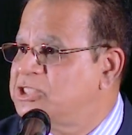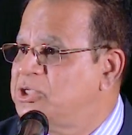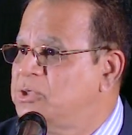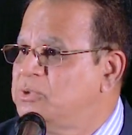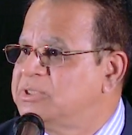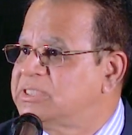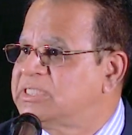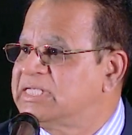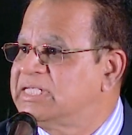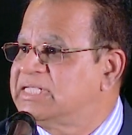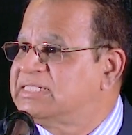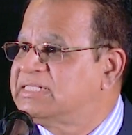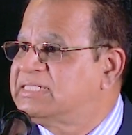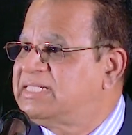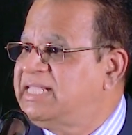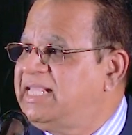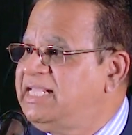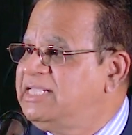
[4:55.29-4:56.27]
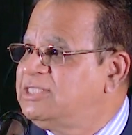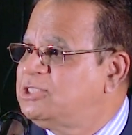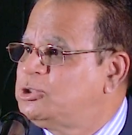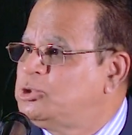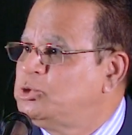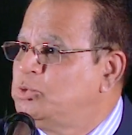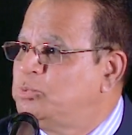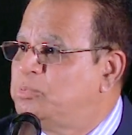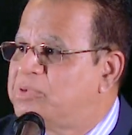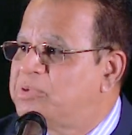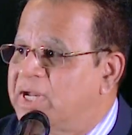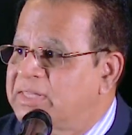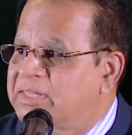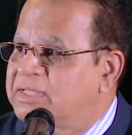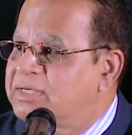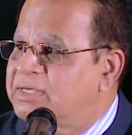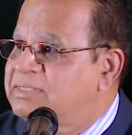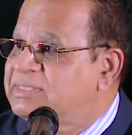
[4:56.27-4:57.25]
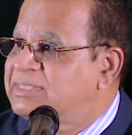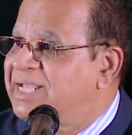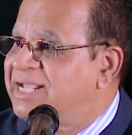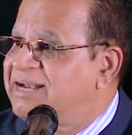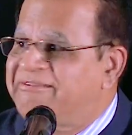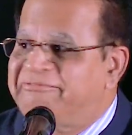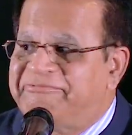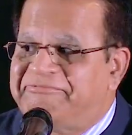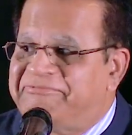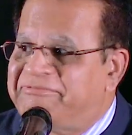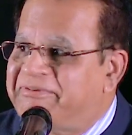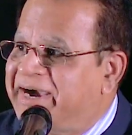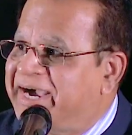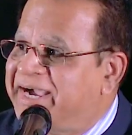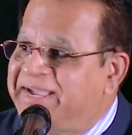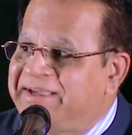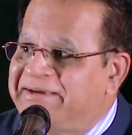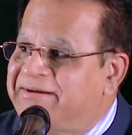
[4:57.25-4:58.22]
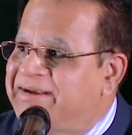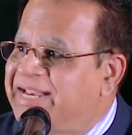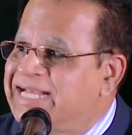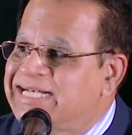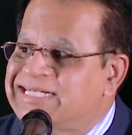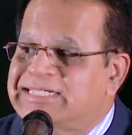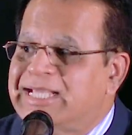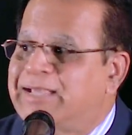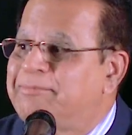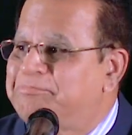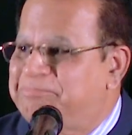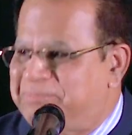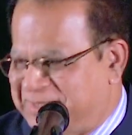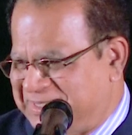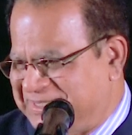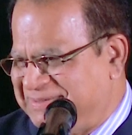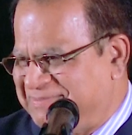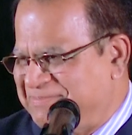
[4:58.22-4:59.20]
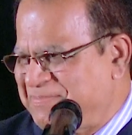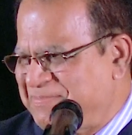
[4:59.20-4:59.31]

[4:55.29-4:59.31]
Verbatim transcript: used is these two brothers had a fiery temper.